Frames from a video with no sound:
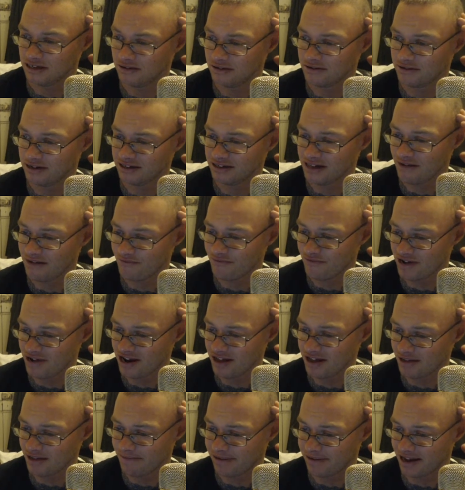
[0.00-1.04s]
is that
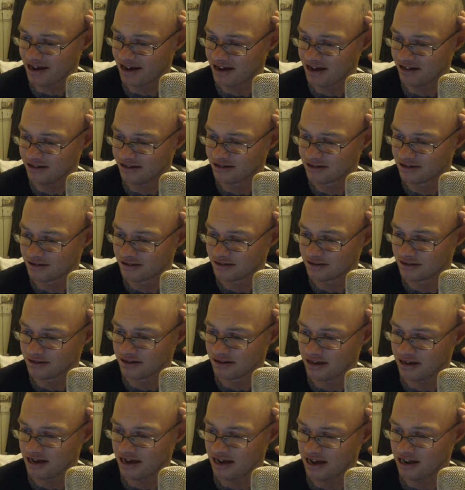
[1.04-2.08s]
really the player?
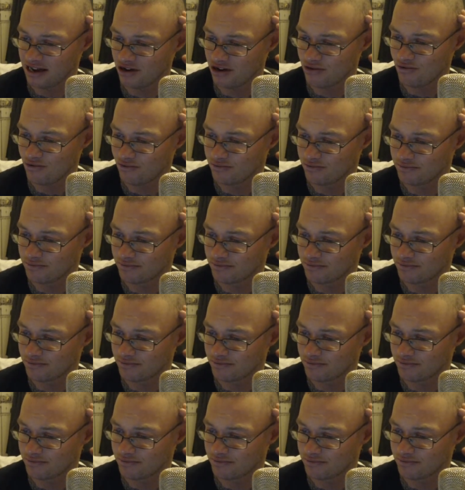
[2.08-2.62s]
Inu.